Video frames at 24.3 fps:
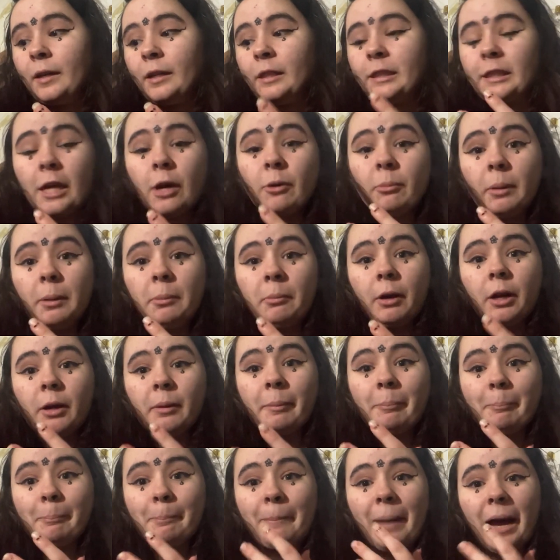tell me what
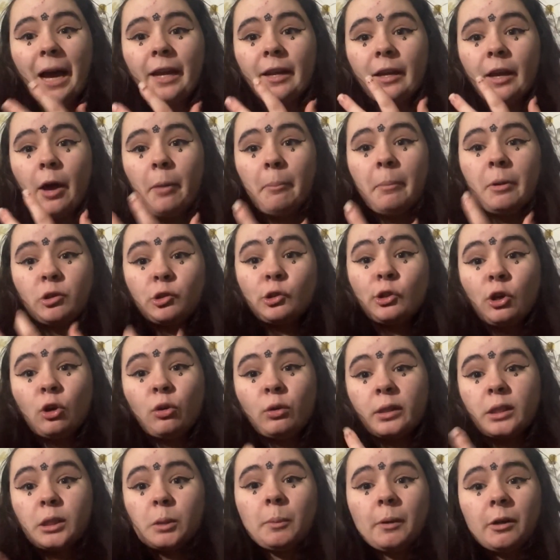um, my emotional
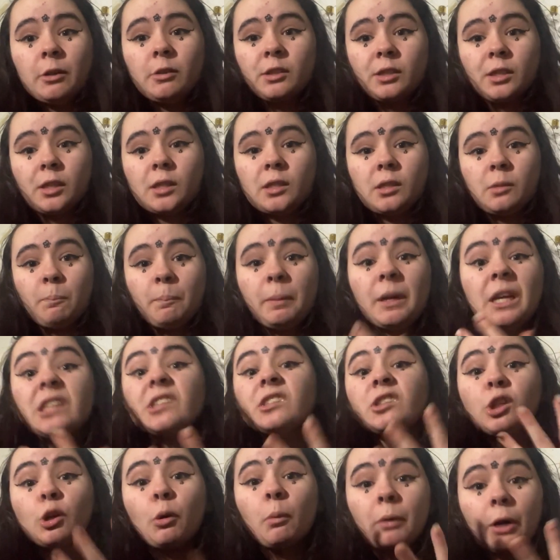experience is because
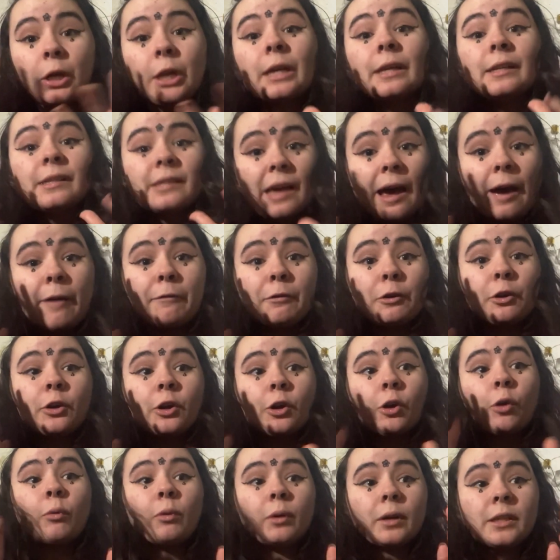no one is ever
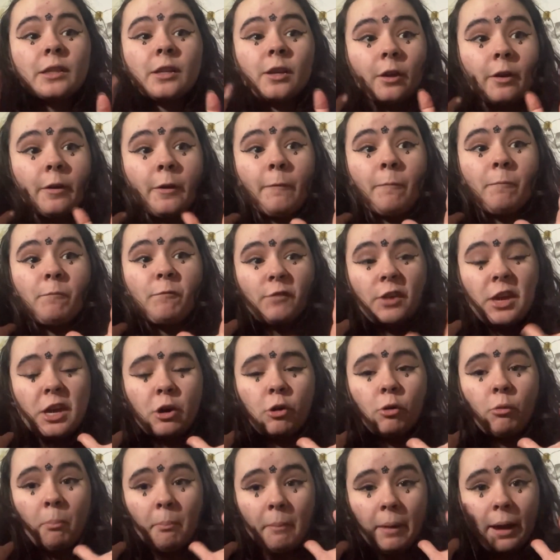going to
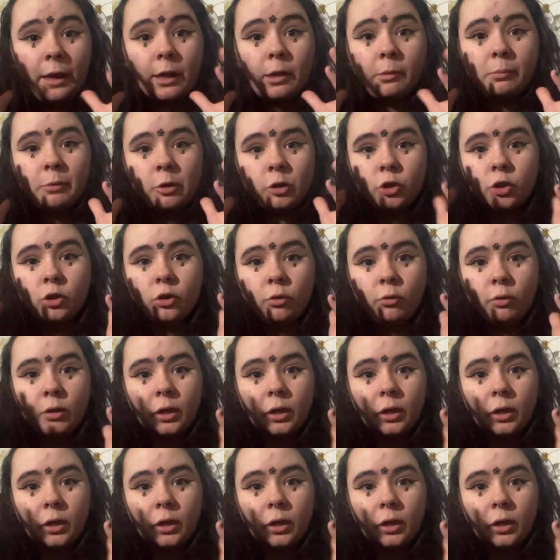feel my emotional